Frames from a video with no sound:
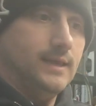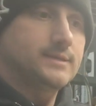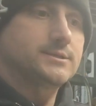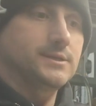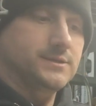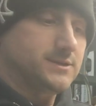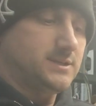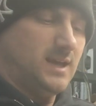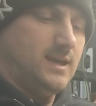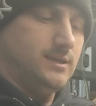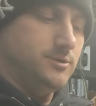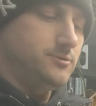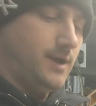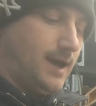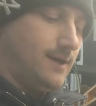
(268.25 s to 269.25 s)
let's just say
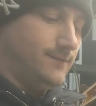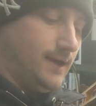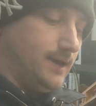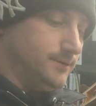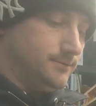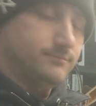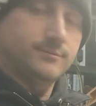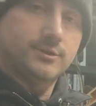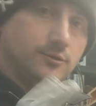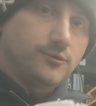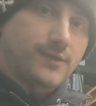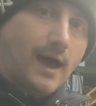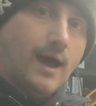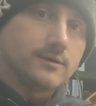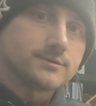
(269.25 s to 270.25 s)
you have a
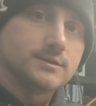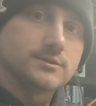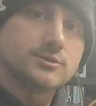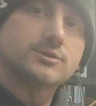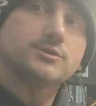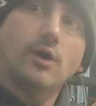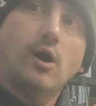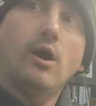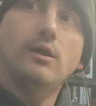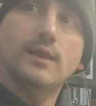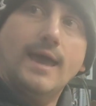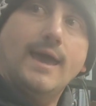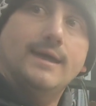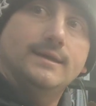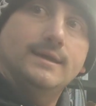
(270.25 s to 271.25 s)
2,000
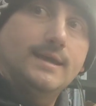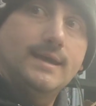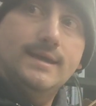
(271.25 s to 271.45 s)
stall and